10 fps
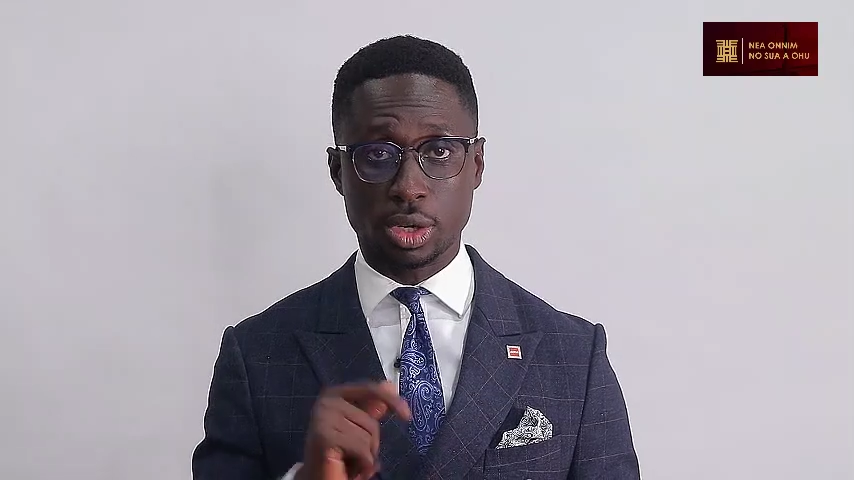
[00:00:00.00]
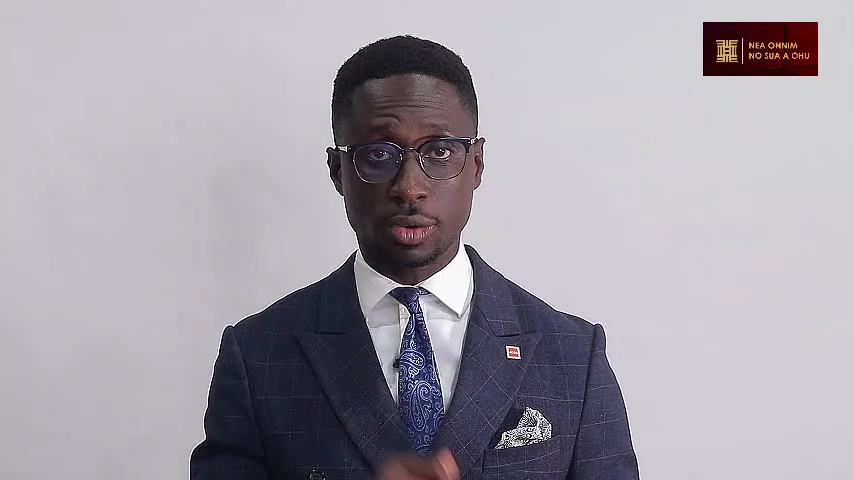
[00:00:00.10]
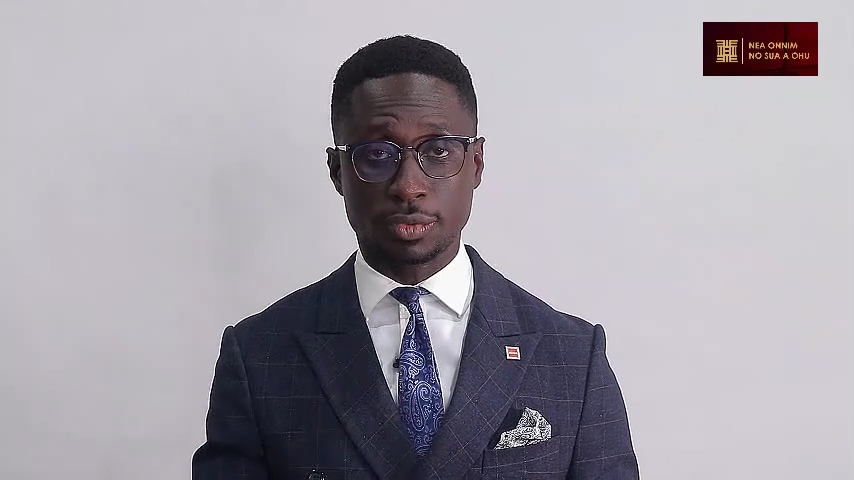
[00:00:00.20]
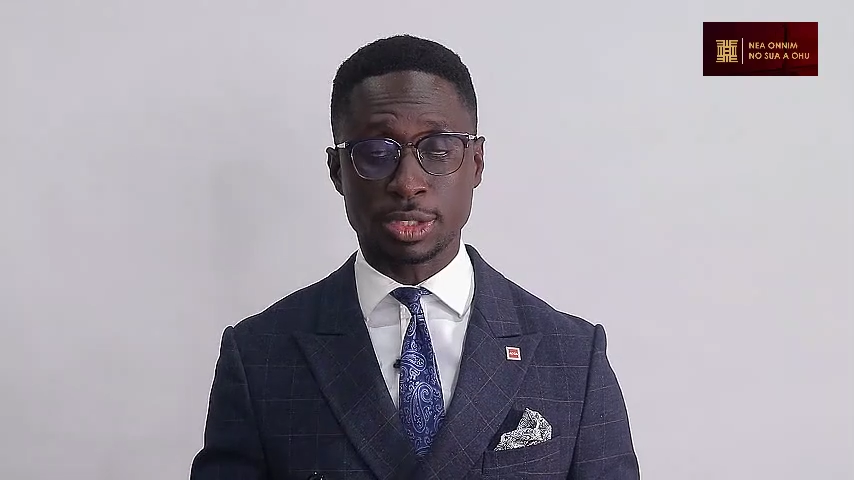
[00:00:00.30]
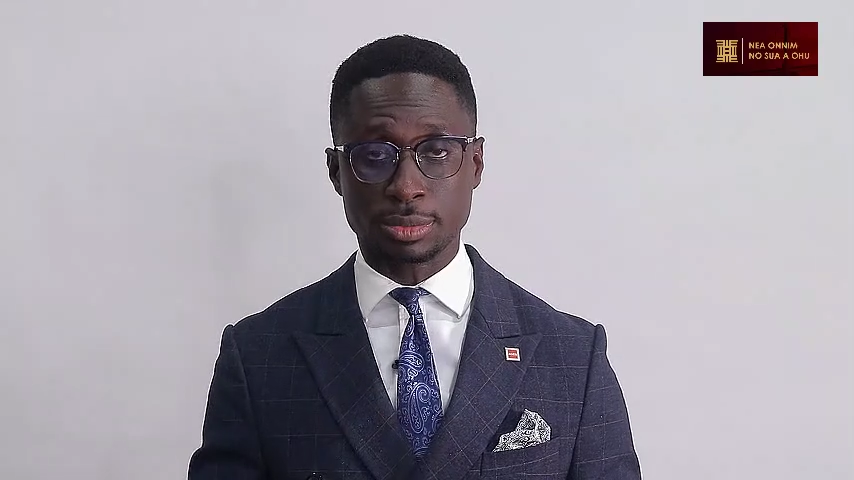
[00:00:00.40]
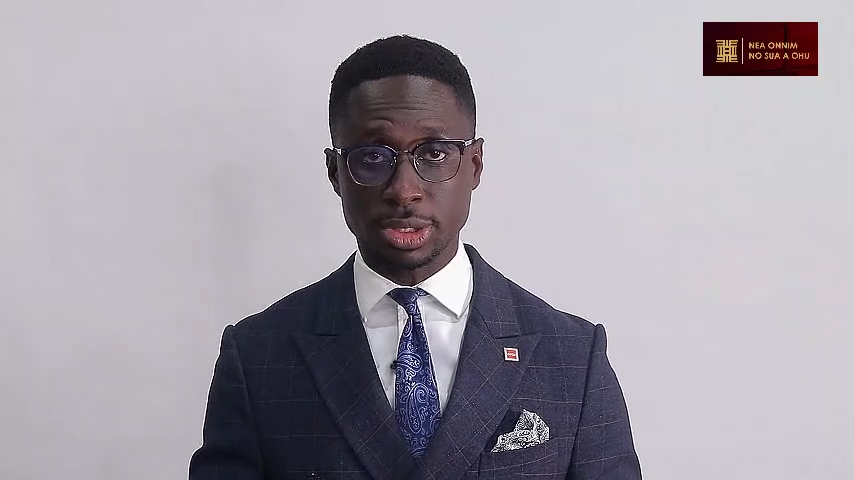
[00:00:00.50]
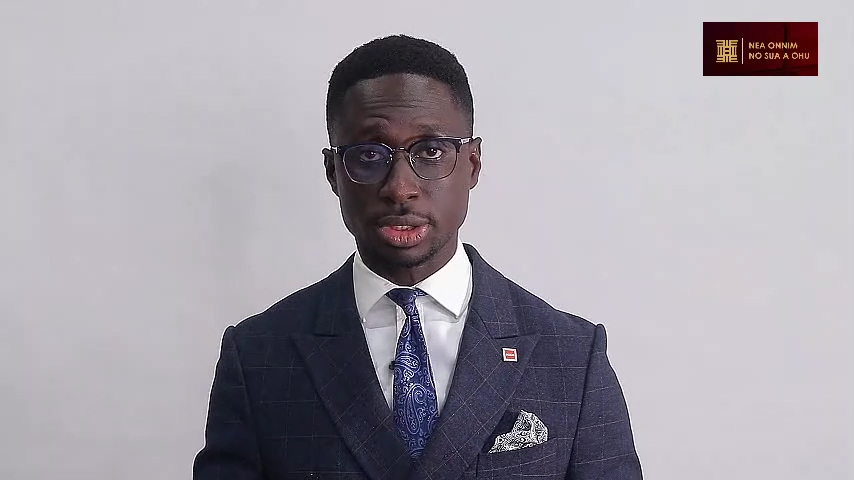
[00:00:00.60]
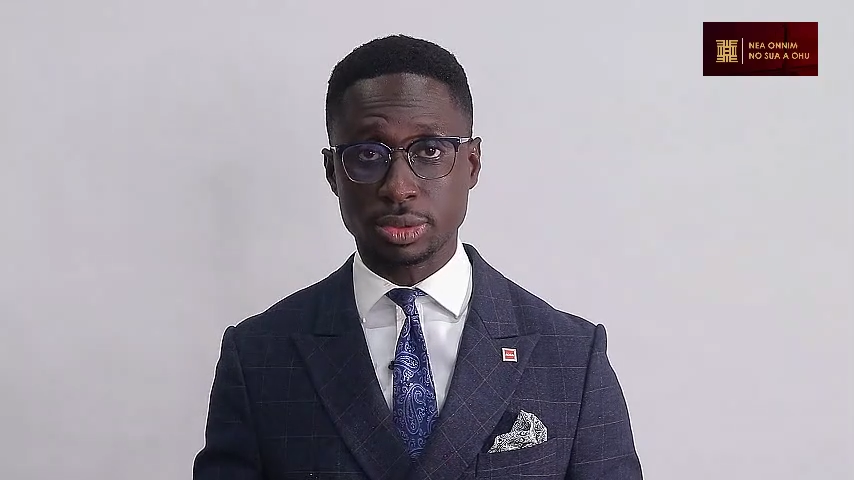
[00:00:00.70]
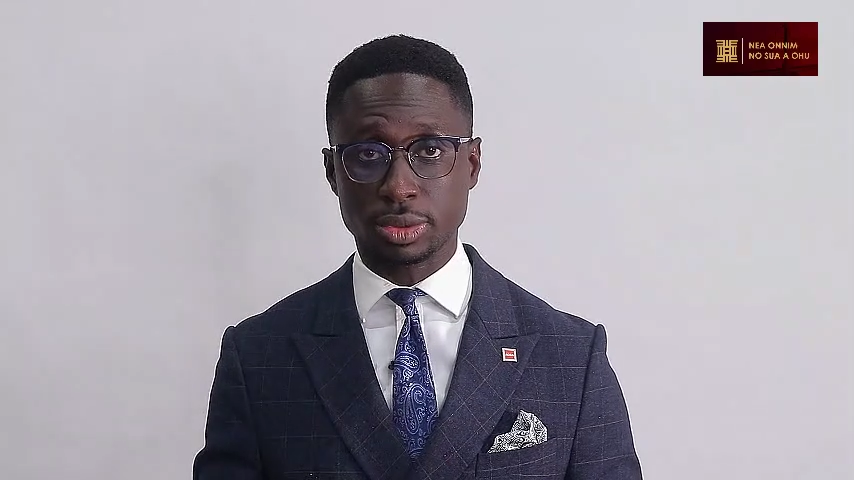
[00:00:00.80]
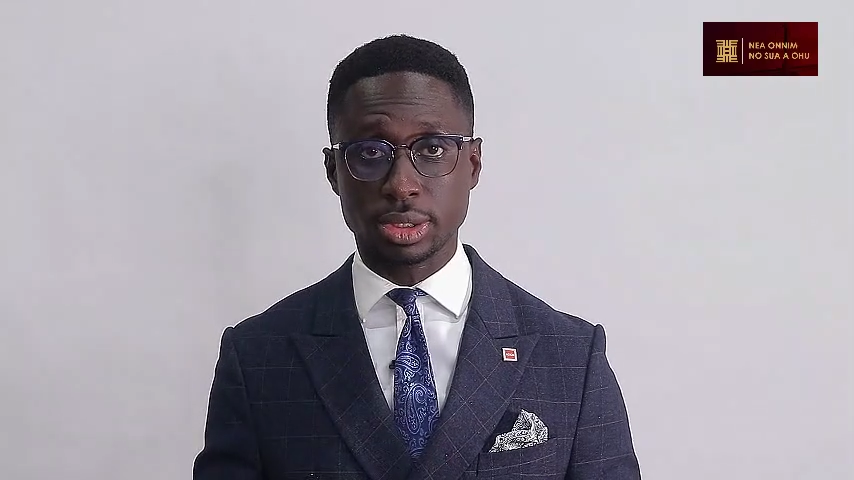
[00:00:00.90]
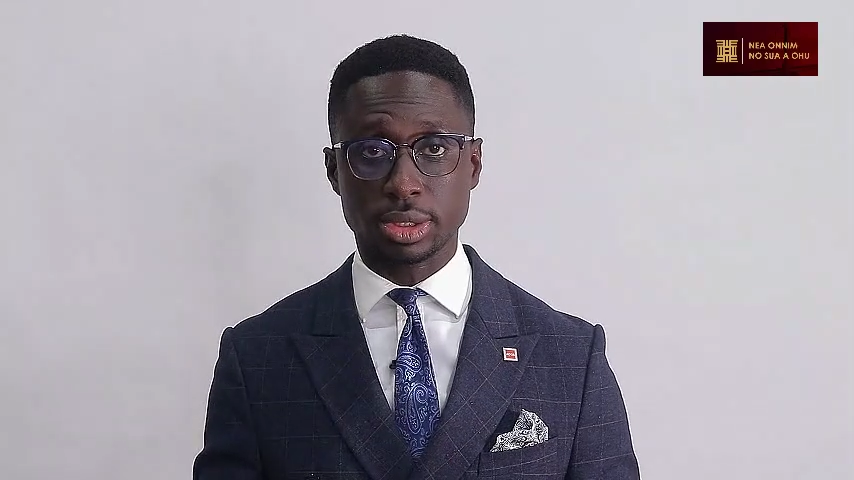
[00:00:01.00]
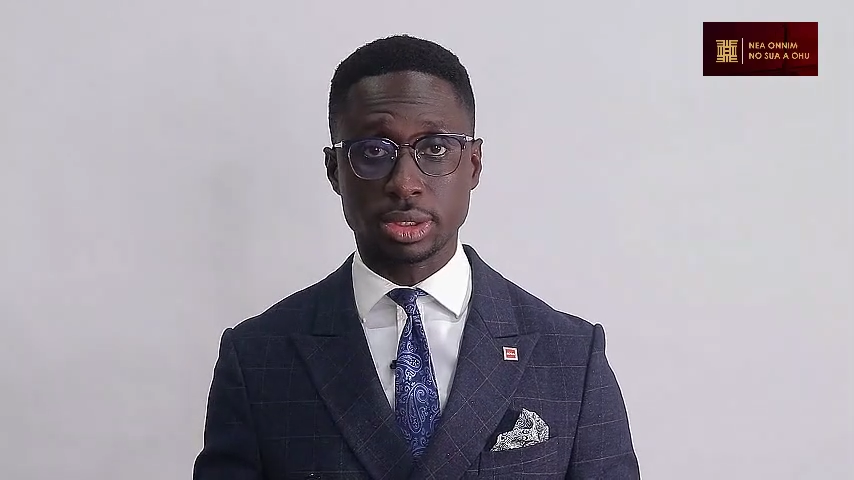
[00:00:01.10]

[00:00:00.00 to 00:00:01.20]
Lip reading: Office machinery.